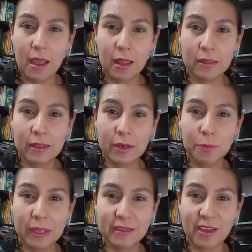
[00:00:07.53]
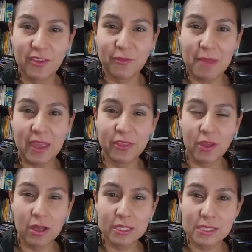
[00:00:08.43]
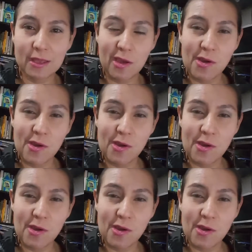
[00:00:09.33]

a little bit of my thoughts